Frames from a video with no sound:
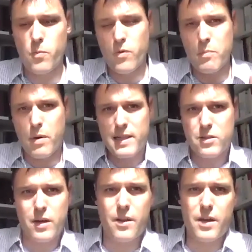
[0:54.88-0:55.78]
were bundled
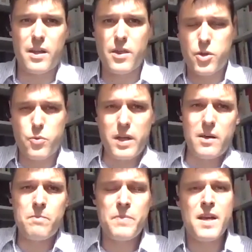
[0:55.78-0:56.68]
together in
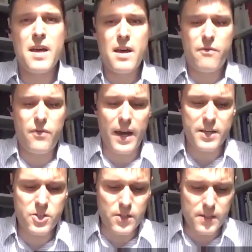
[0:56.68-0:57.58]
three
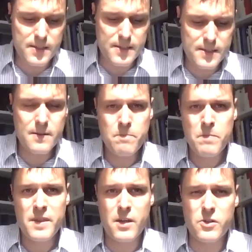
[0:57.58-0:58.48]
factions:
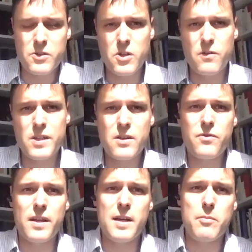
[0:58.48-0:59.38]
the conservative,
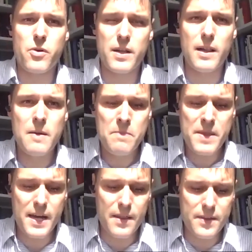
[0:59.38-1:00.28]
the liberal,
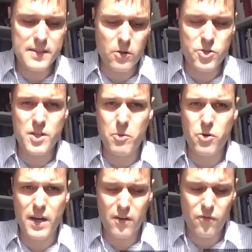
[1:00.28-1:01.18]
and the social democratic